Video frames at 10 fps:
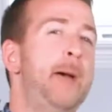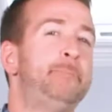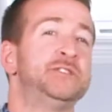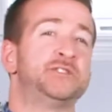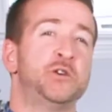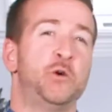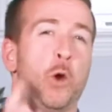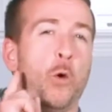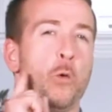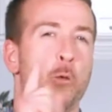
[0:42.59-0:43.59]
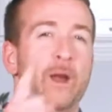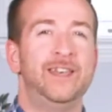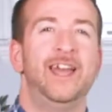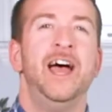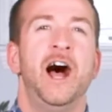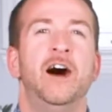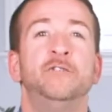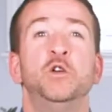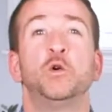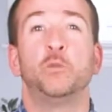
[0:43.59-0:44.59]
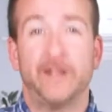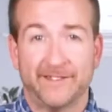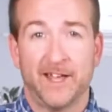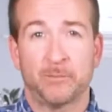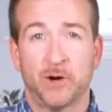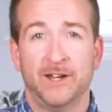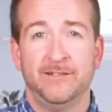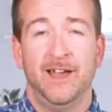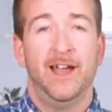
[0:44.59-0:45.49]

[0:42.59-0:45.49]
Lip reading: Episode 1 of your weekly upgrade.